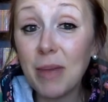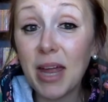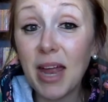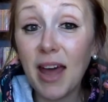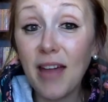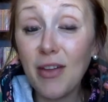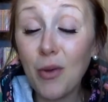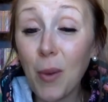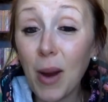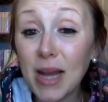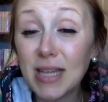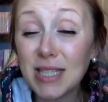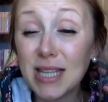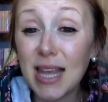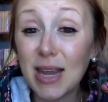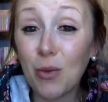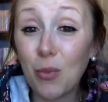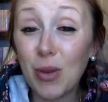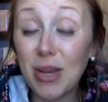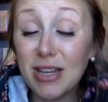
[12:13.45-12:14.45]
but otherwise
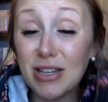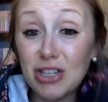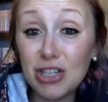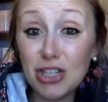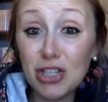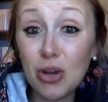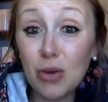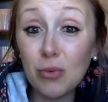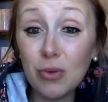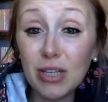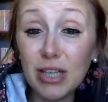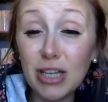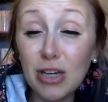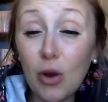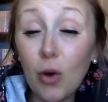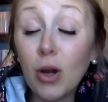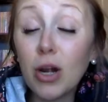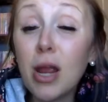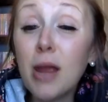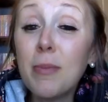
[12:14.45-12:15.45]
like we just don't really
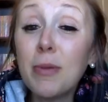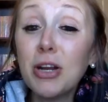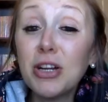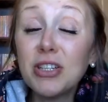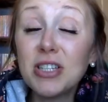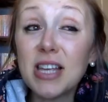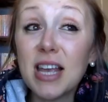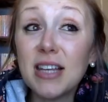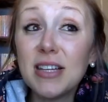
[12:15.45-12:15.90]
know our neighbors.